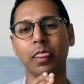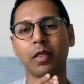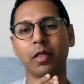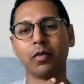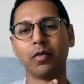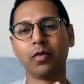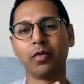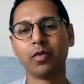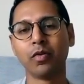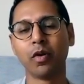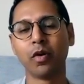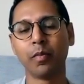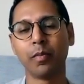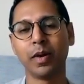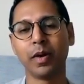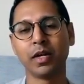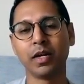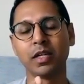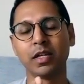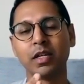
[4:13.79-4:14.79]
or not pay
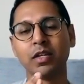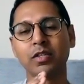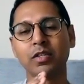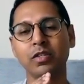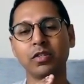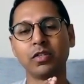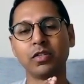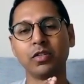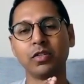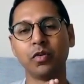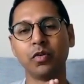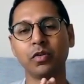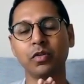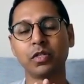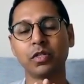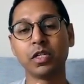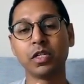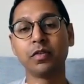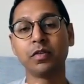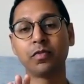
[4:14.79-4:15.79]
attention to, or
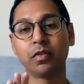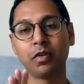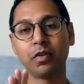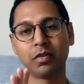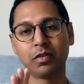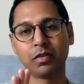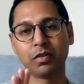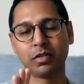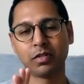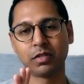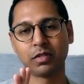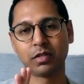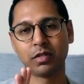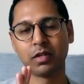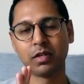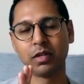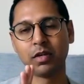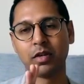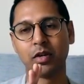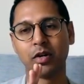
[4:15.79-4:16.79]
defocus
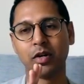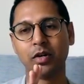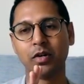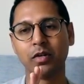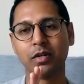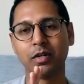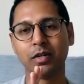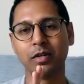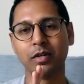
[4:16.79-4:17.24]
on